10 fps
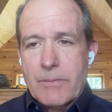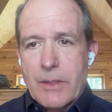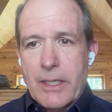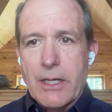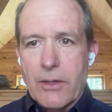
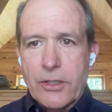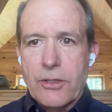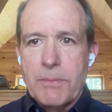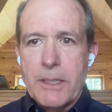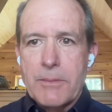you know,
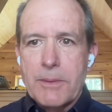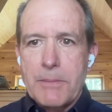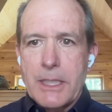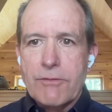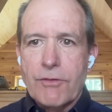it could be a
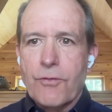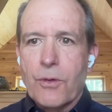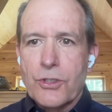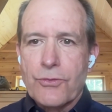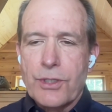medieval
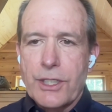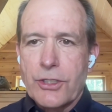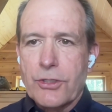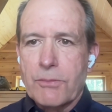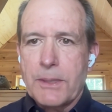forgery,
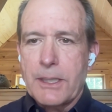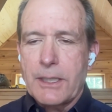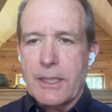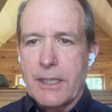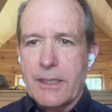could
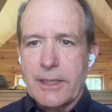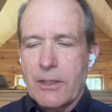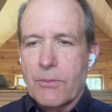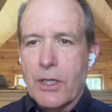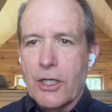be, uh, you
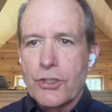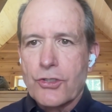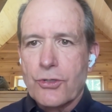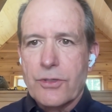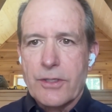know, we're not
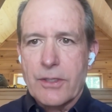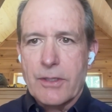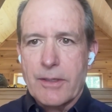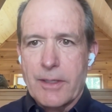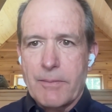sure
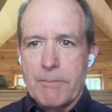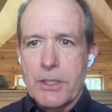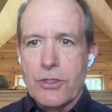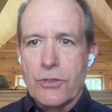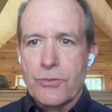the uh,
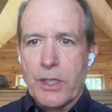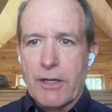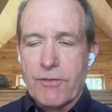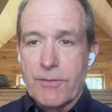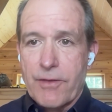materials we
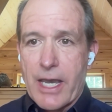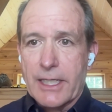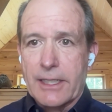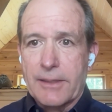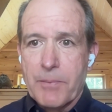got from the
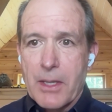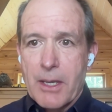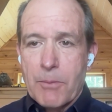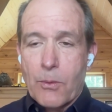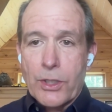Vatican.
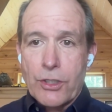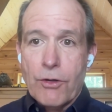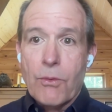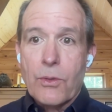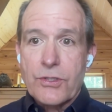But when
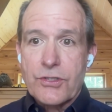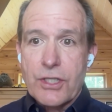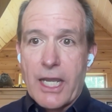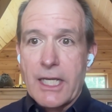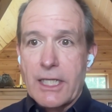you're
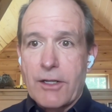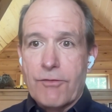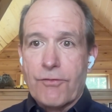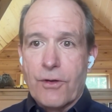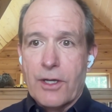standing in
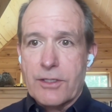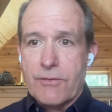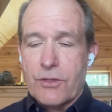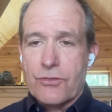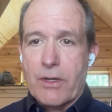front
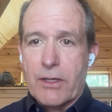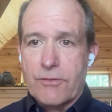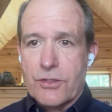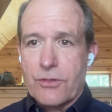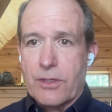of the Shroud
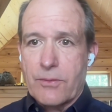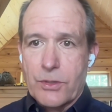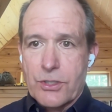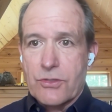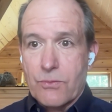of Turin,
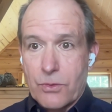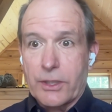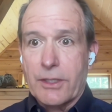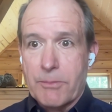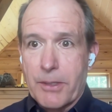which is
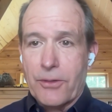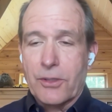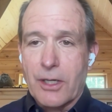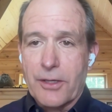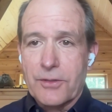really the burial
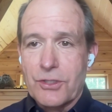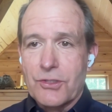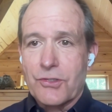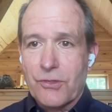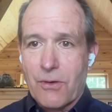cloth of
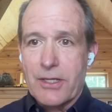Jesus Christ,